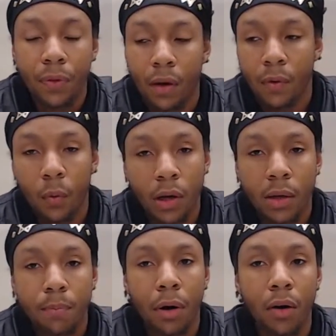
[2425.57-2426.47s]
of a
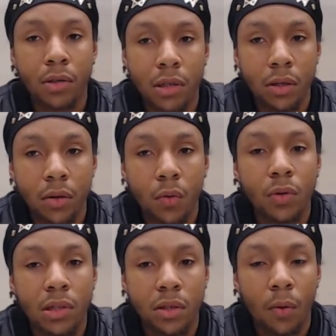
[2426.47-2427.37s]
wicked person who
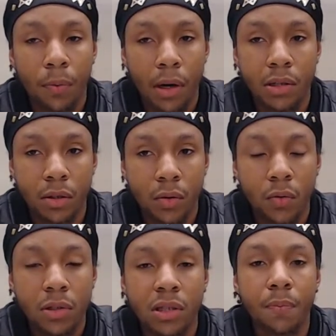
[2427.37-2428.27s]
is his oppressor, who
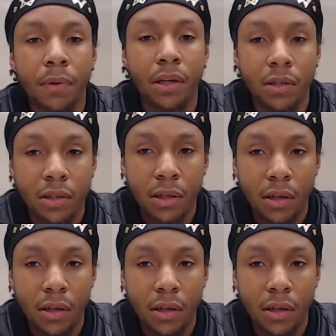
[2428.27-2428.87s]
is his beast.